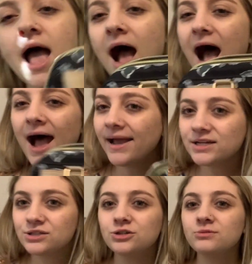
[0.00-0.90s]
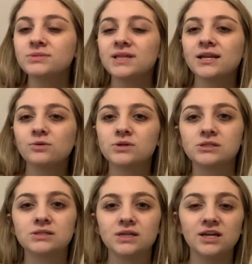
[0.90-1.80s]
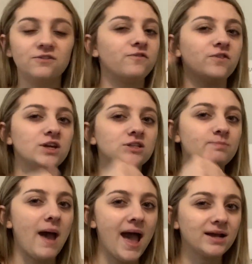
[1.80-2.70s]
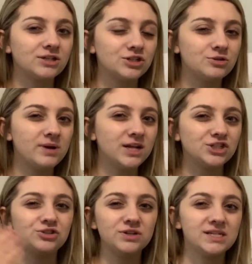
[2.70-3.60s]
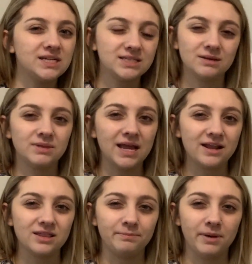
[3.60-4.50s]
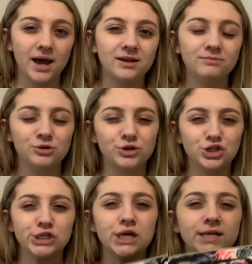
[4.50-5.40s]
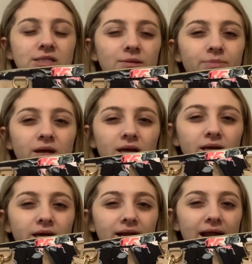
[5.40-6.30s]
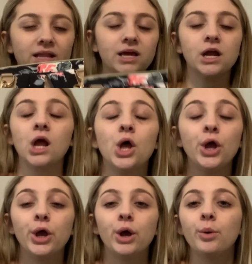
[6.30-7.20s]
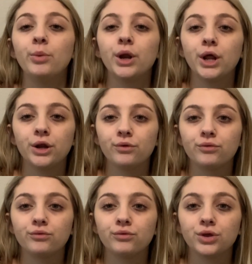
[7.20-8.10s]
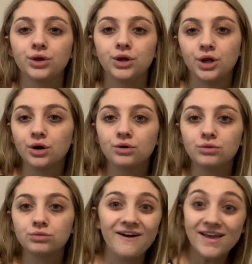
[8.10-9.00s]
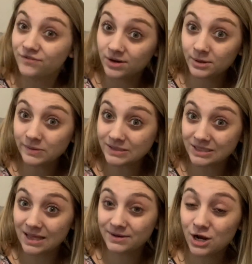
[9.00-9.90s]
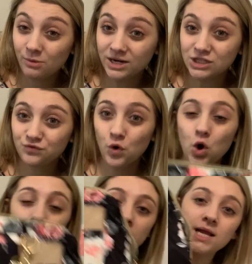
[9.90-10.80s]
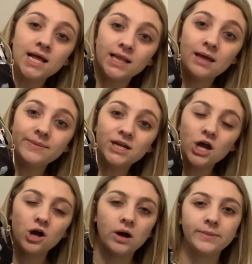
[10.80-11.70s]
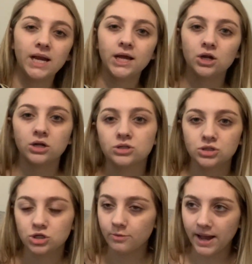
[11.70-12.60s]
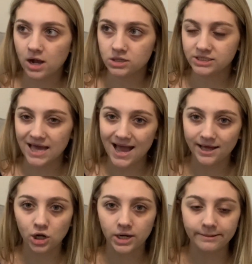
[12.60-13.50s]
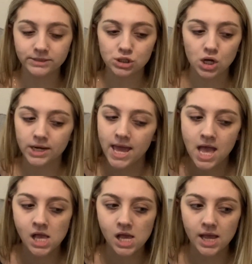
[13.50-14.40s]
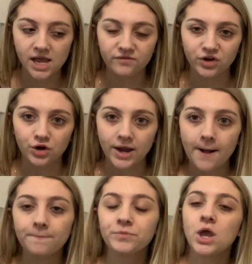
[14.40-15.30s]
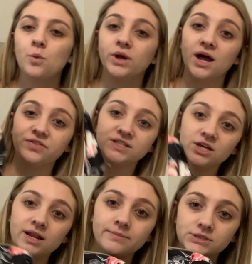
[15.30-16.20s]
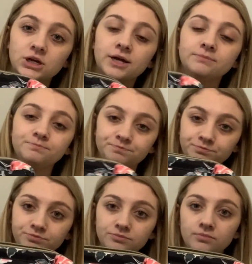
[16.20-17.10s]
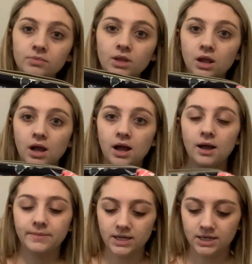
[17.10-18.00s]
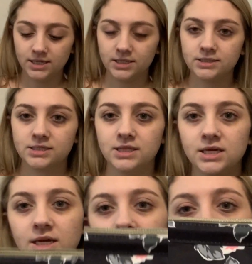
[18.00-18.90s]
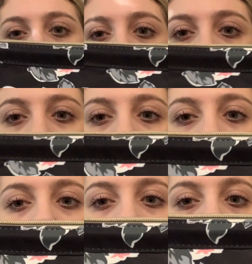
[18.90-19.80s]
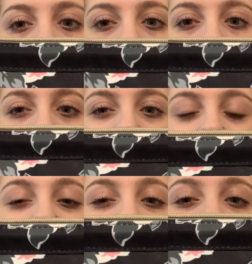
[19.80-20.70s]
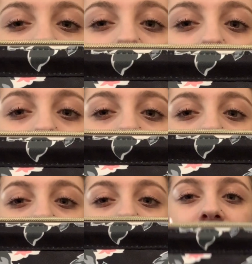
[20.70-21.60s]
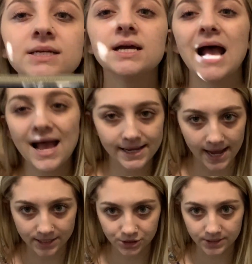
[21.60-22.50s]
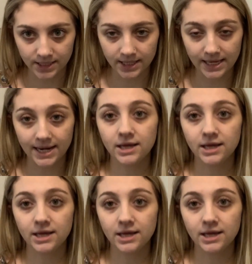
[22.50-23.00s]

I assumed that it was if it's packed too much and you need to get something out of the bottom, you could just unzip it and get it out of there, but I don't really know. If anybody wants to let me what it's for, let me know. I mean, I could also just go back onto the ad on Amazon and figure it out. We got this on Amazon. It is the Locust brand. I actually didn't get it.